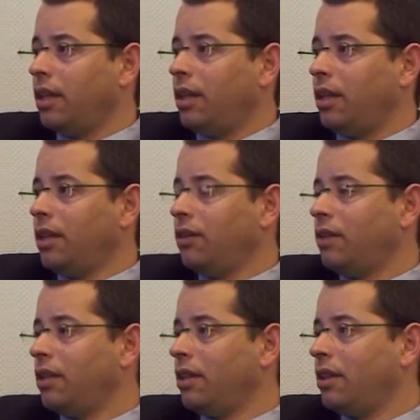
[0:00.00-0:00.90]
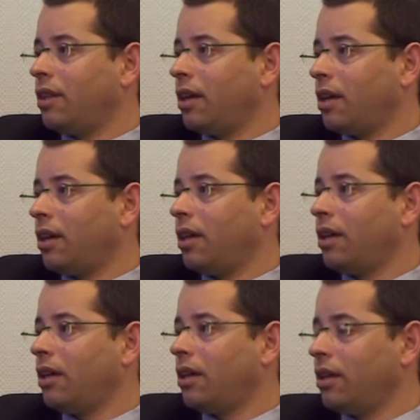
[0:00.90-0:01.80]
living in
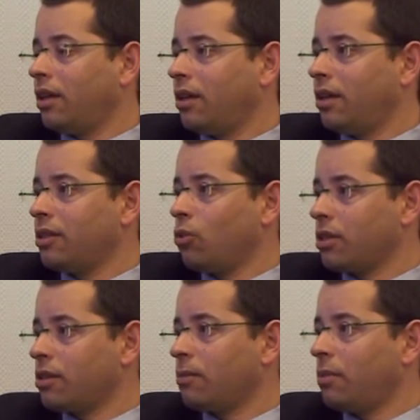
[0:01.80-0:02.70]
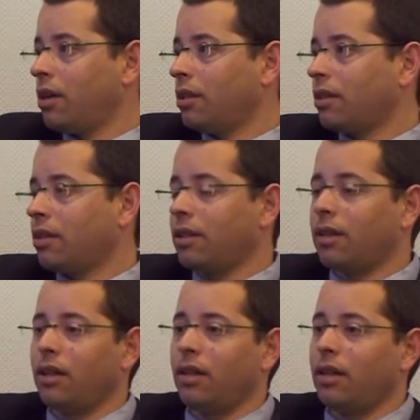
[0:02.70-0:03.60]
the Western Bank
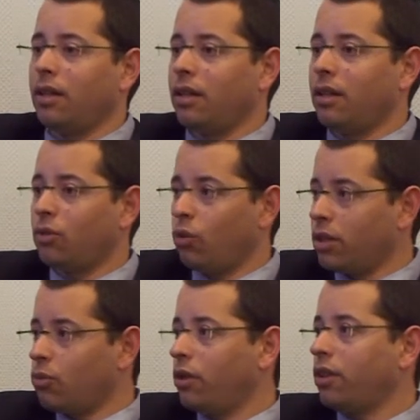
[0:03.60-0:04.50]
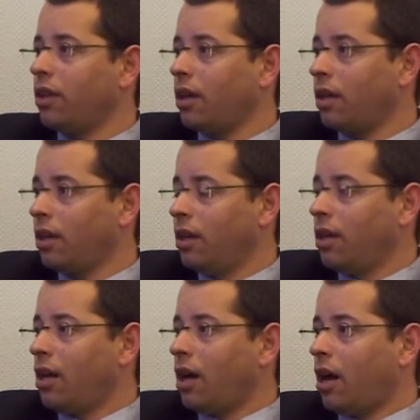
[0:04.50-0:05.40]
together with the
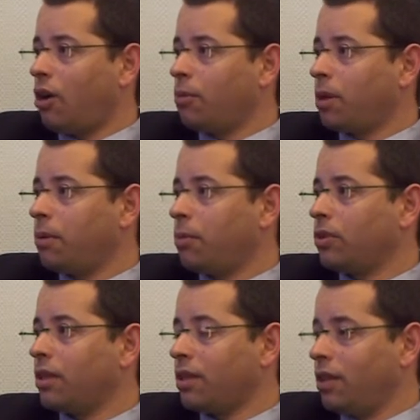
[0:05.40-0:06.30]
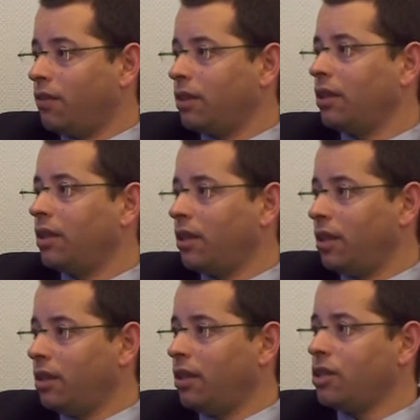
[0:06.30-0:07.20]
Arabic people that living
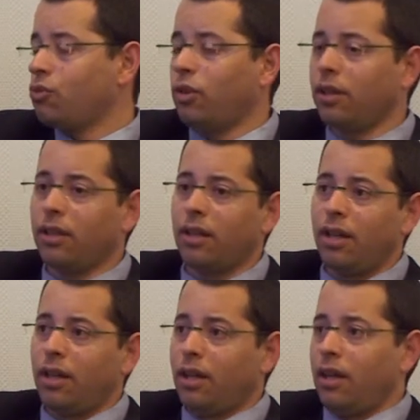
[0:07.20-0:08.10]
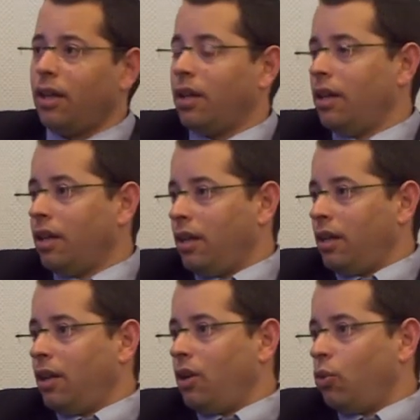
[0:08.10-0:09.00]
in Israel,
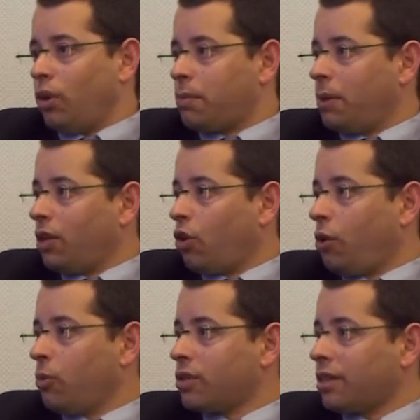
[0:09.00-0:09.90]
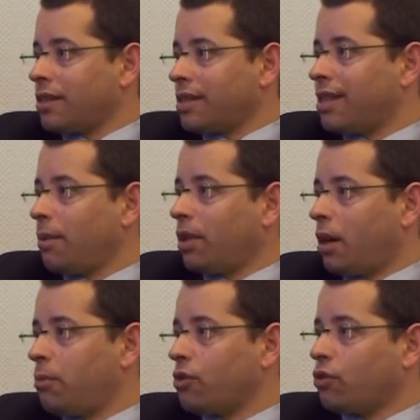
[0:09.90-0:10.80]
we're speaking almost on the same
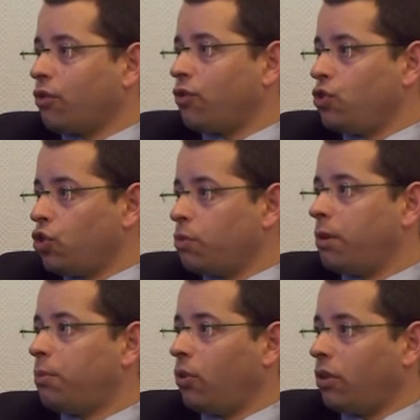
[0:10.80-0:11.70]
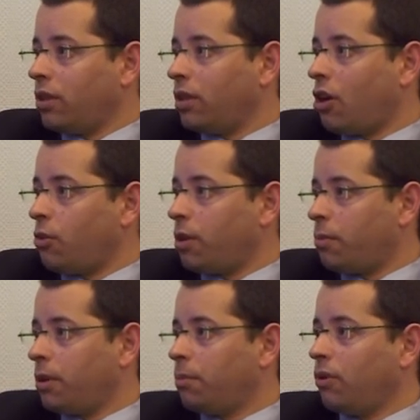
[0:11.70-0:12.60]
numbers of Jewish people and the Arabic
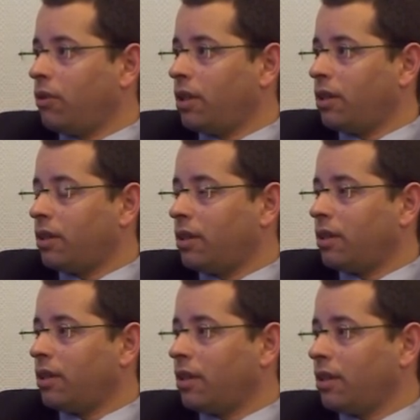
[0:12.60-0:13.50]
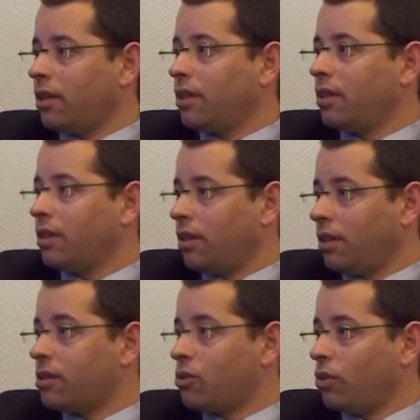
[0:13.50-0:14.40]
people, and
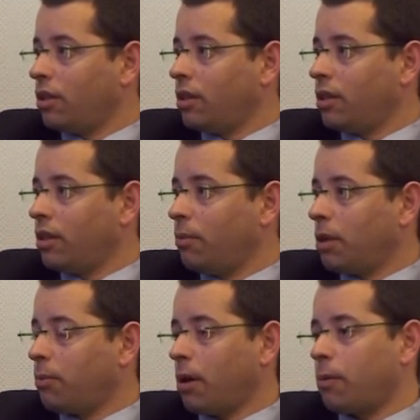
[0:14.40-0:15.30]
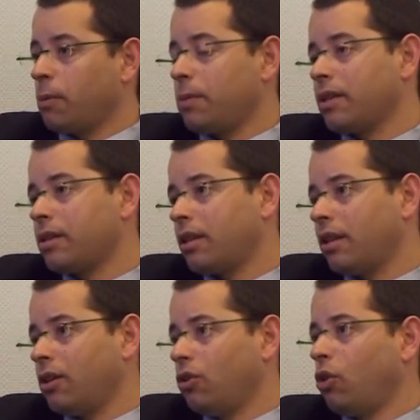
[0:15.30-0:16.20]
it's really a big problem. But
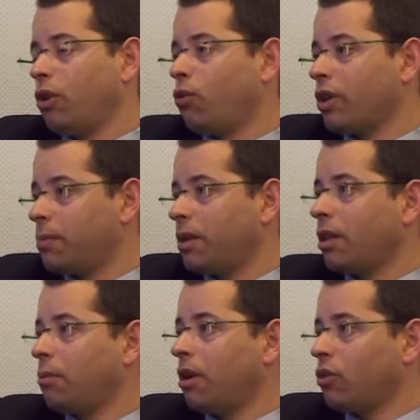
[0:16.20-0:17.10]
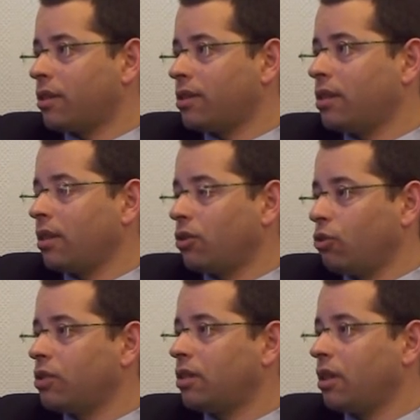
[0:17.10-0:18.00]
you know, if we're speaking about
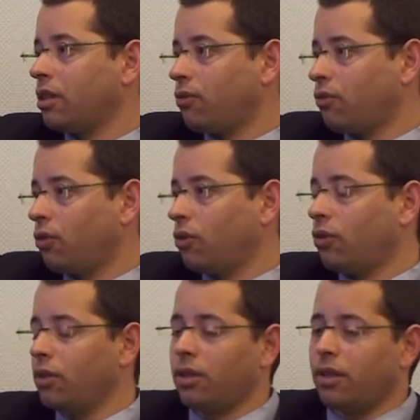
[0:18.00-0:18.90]
two states for